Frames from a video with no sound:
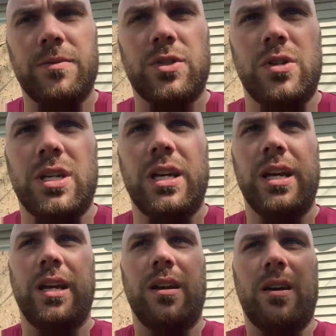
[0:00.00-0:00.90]
So you could
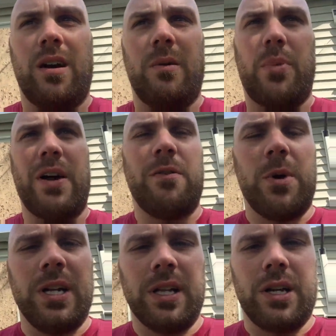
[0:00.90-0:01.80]
get a private
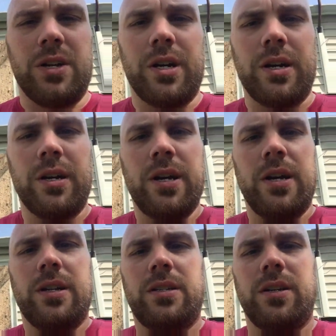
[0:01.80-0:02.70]
money lender to
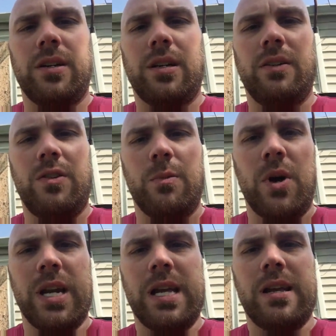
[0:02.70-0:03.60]
give you the
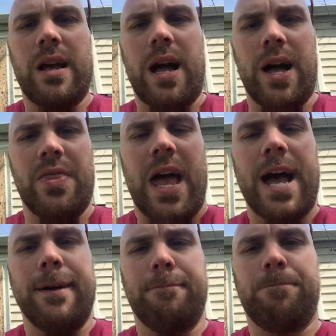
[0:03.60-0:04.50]
money on
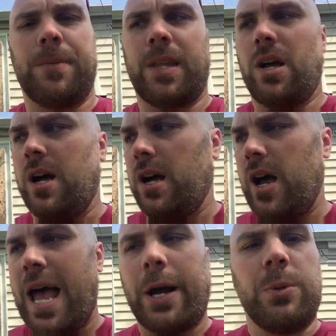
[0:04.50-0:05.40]
that
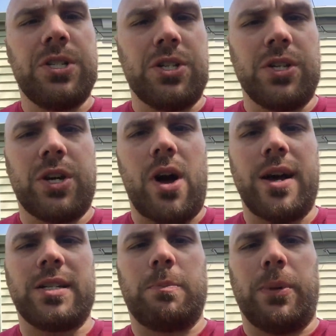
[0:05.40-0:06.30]
acquisition
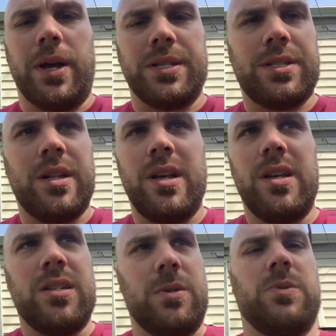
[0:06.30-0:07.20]
cost plus
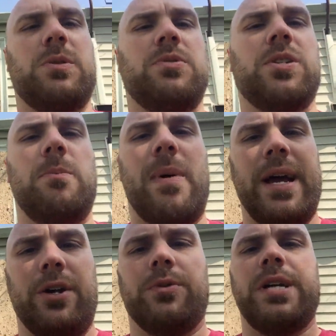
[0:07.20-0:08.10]
some
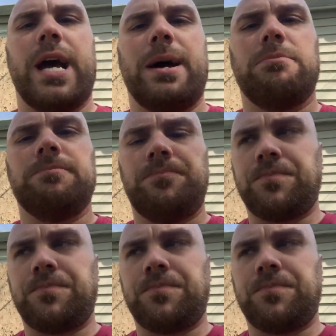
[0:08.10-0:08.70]
minor rehab.